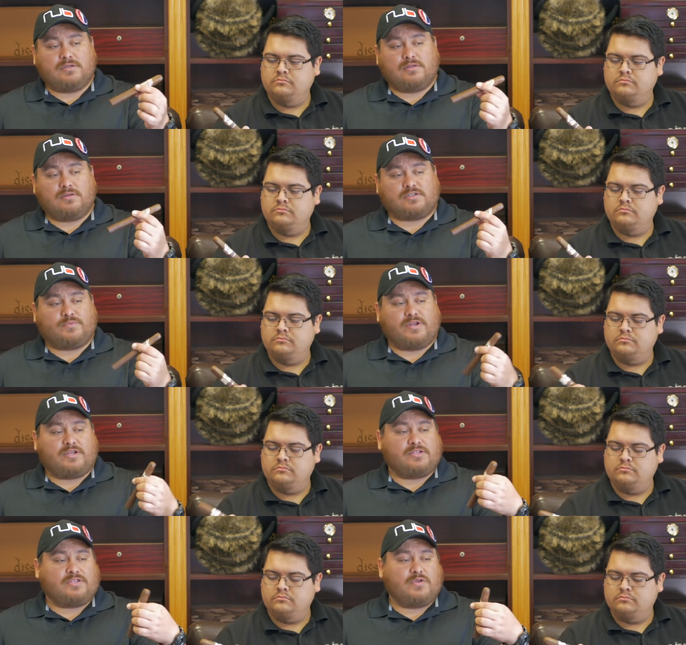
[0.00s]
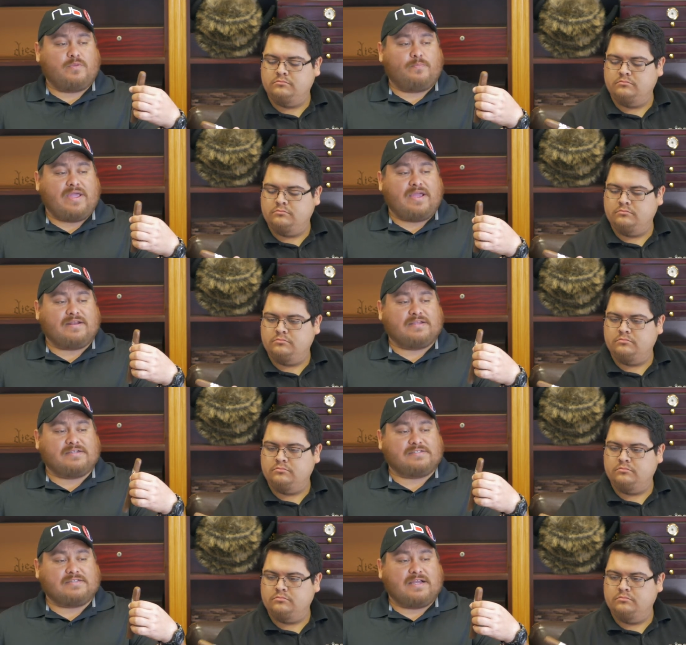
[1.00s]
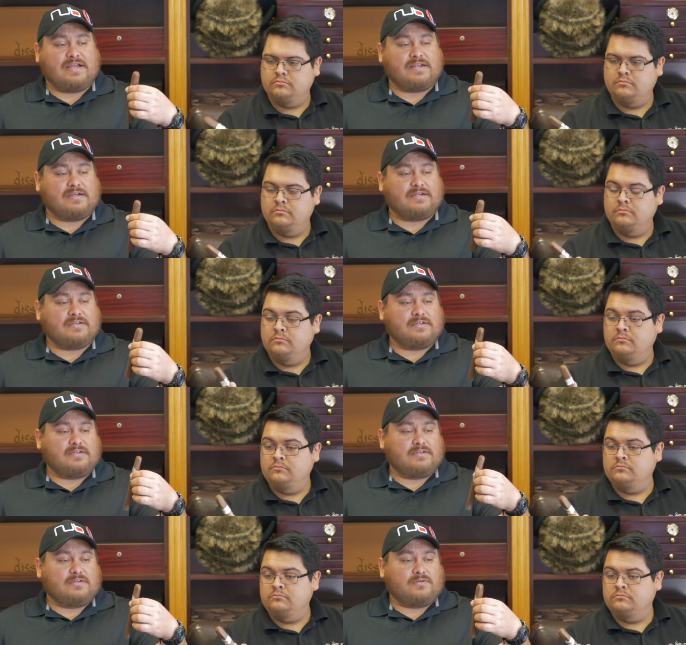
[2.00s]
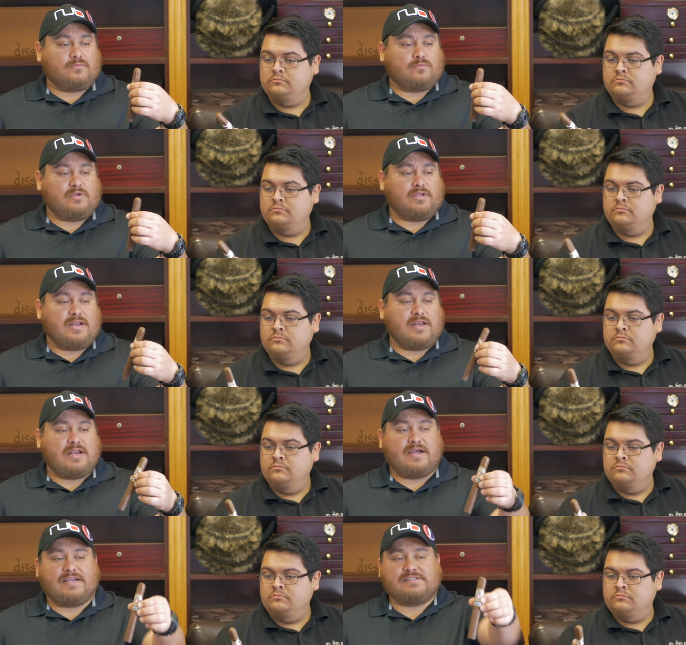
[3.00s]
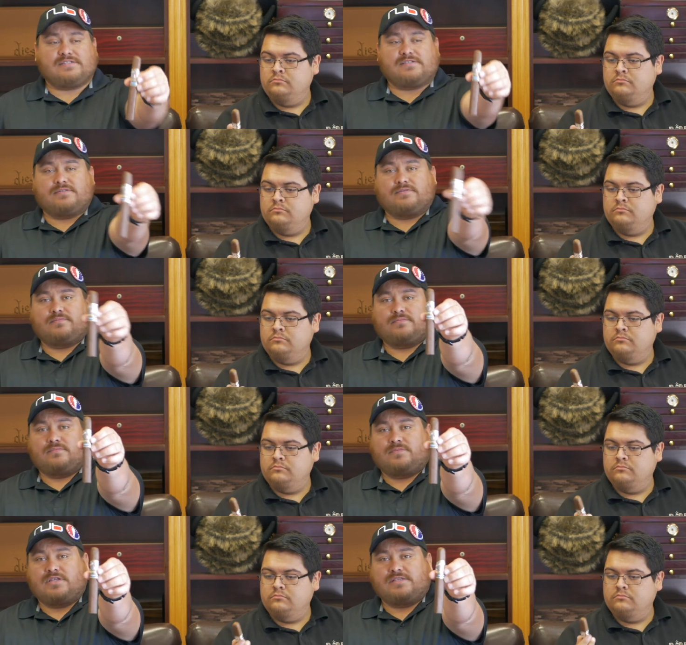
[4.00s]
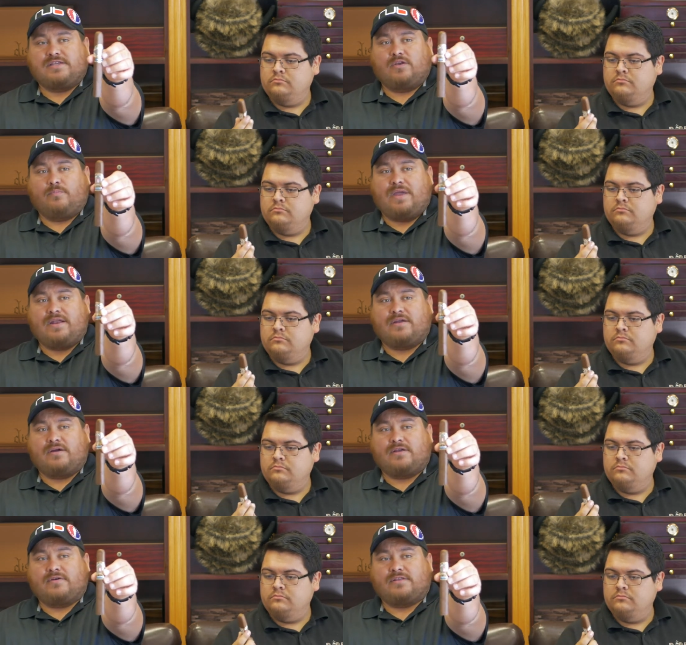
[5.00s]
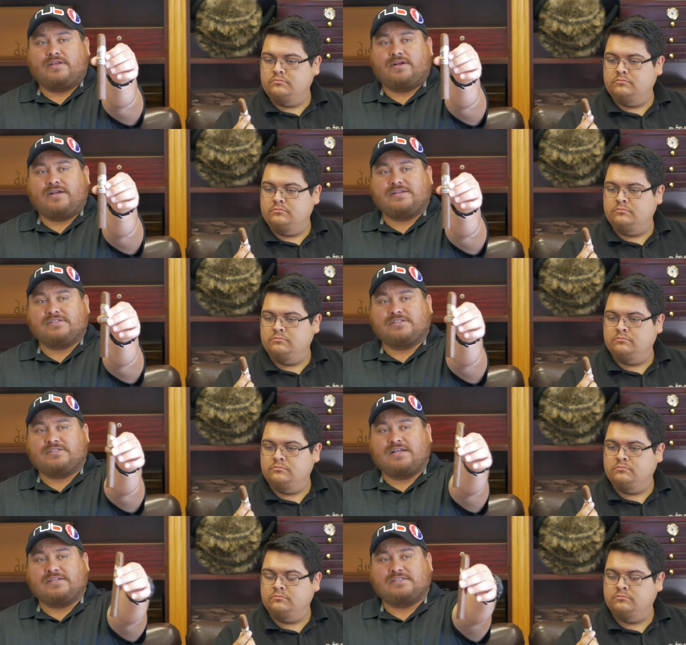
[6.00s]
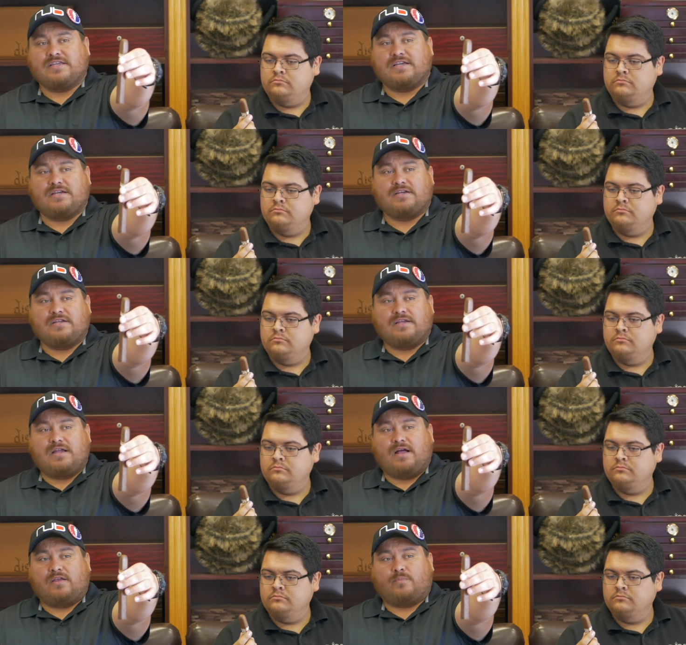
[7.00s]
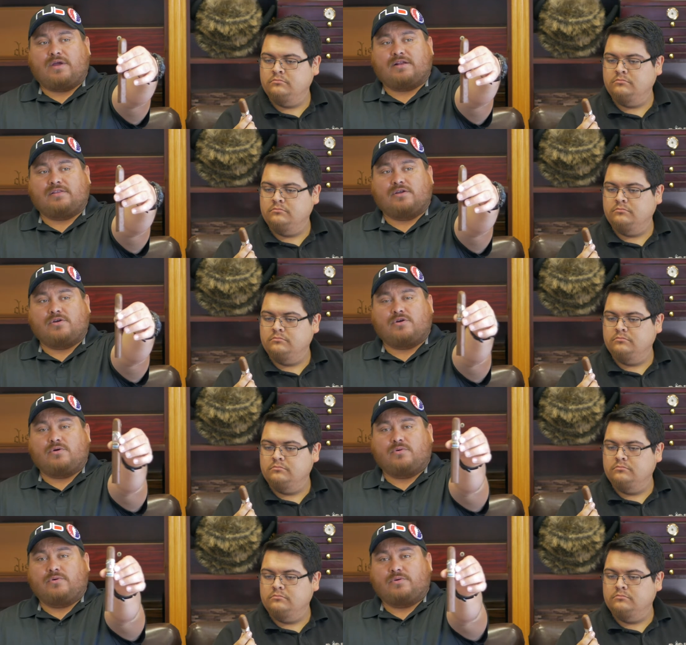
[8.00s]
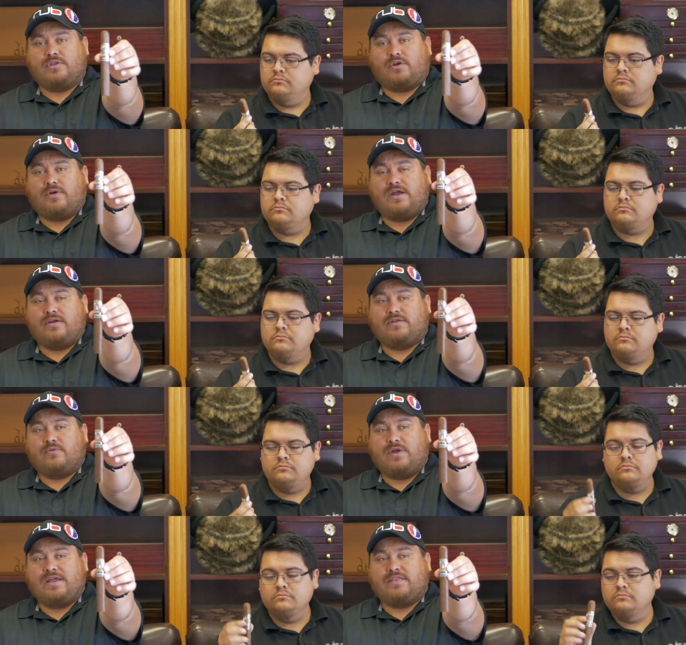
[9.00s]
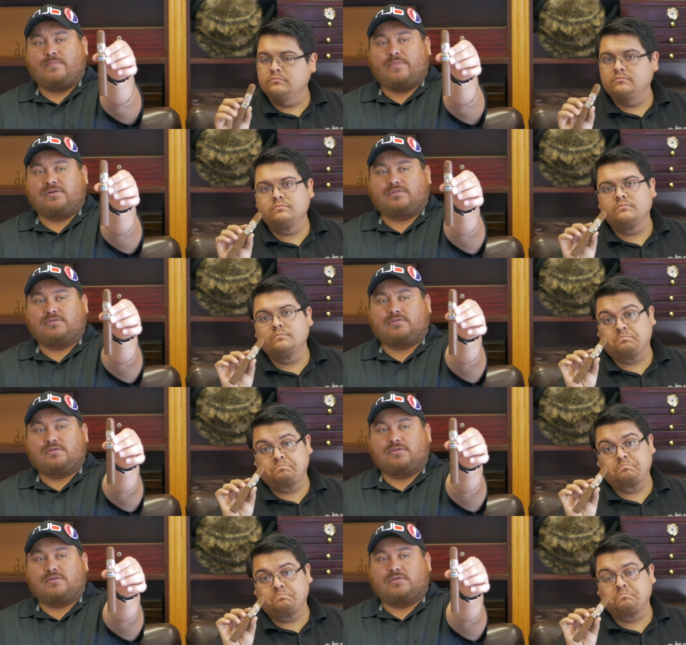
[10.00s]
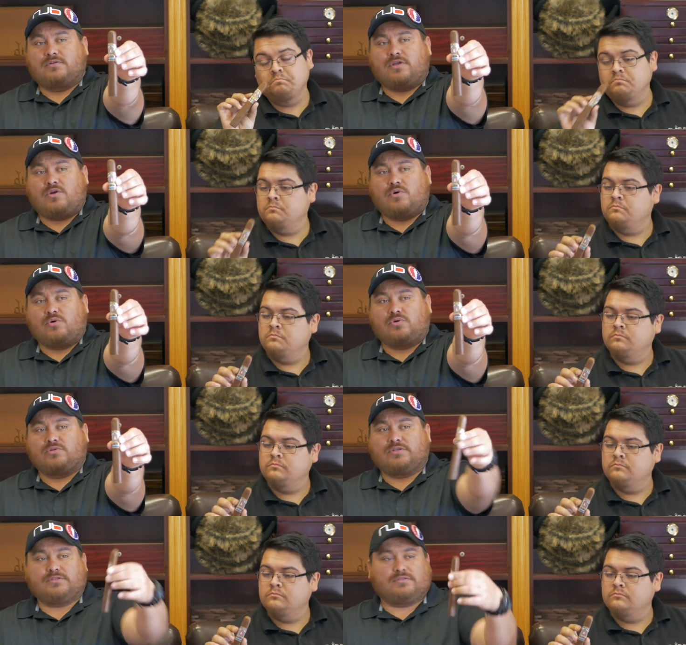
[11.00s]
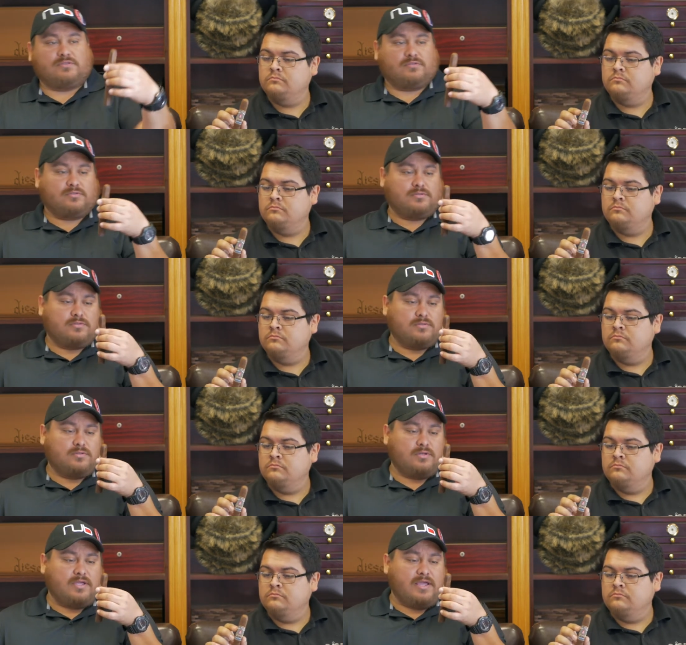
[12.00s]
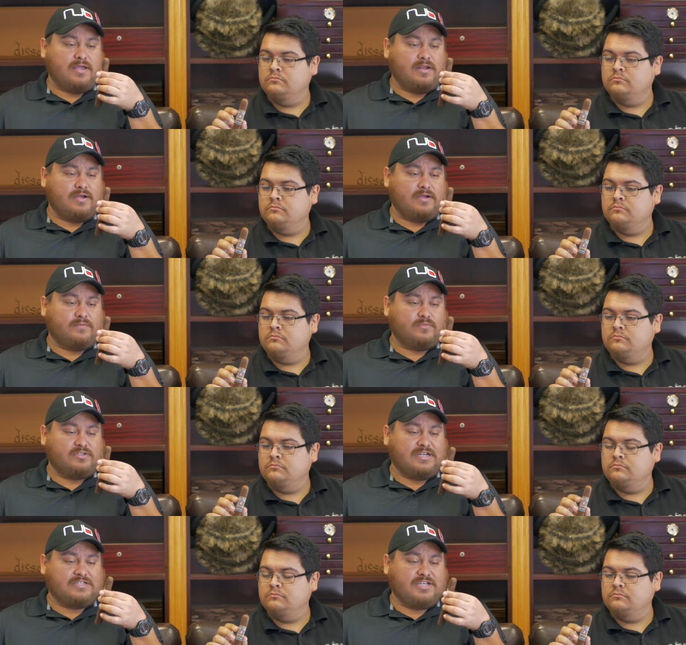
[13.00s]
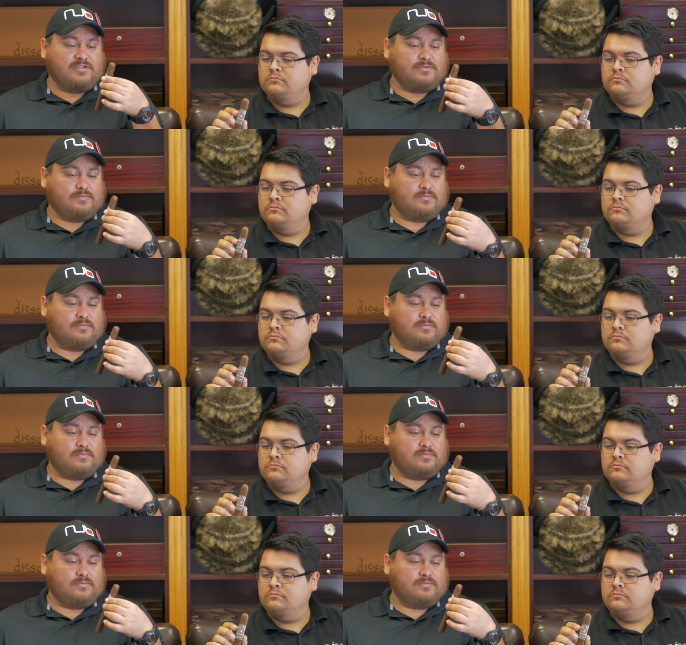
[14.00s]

Speaker 1: Looks pretty good too. The band is that uh, really nice detailed band on it right there, guys. You can see it has the uh, Alec Bradley logo with the crown red in the middle, the gold, and uh, what is that, teal?